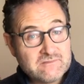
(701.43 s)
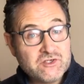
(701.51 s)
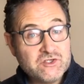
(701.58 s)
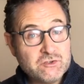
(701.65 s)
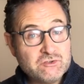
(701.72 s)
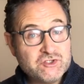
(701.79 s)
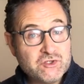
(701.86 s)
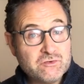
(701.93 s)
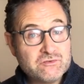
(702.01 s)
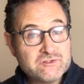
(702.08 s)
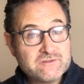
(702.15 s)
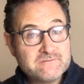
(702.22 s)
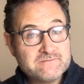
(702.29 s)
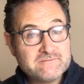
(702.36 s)
You choose.
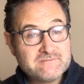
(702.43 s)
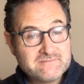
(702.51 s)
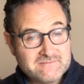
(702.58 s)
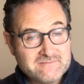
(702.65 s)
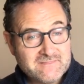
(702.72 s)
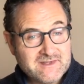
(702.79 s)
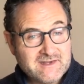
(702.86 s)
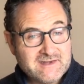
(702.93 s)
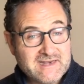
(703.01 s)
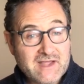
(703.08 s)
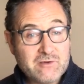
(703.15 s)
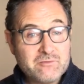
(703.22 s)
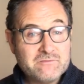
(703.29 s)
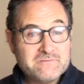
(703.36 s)

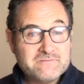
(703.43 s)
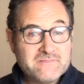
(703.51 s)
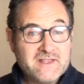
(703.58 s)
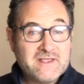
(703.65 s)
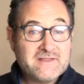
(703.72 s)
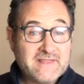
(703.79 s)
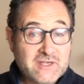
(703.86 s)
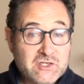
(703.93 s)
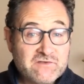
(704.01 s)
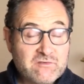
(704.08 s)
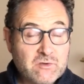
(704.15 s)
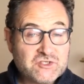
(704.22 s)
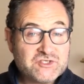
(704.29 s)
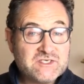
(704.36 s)
Now, thank you for
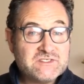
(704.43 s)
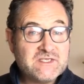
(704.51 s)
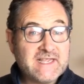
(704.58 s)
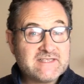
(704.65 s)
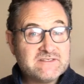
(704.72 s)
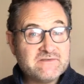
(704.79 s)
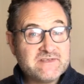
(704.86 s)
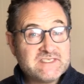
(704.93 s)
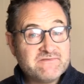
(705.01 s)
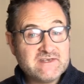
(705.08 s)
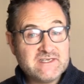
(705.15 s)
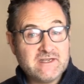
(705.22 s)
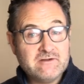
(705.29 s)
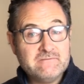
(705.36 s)
watching to the end of this
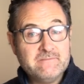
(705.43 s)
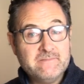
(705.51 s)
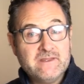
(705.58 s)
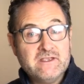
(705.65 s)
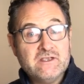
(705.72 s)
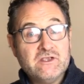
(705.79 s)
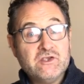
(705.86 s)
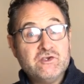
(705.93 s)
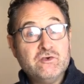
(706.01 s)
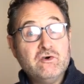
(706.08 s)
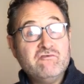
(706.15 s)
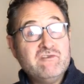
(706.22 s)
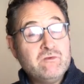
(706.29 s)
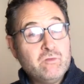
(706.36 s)
video.
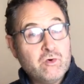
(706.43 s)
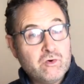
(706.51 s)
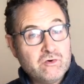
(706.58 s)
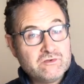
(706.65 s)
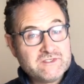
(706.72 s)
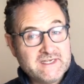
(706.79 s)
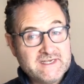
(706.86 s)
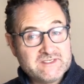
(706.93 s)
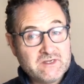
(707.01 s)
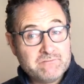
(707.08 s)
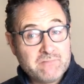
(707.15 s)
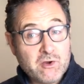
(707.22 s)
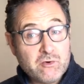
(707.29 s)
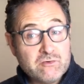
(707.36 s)
Your reward is a
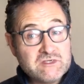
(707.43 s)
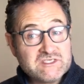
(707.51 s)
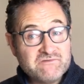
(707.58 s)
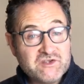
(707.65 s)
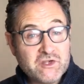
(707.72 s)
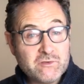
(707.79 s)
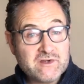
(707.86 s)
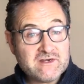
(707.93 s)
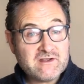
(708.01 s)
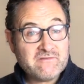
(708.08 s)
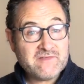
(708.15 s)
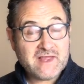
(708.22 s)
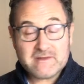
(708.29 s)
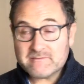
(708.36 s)
bonus viewing
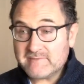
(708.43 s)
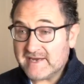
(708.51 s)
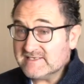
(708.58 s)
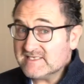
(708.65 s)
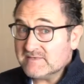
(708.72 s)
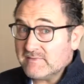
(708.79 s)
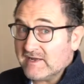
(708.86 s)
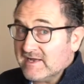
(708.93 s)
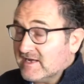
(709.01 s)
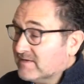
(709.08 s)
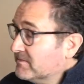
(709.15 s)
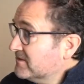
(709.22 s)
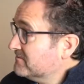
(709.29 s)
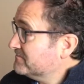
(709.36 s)
of that painting
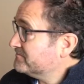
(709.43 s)
behind me.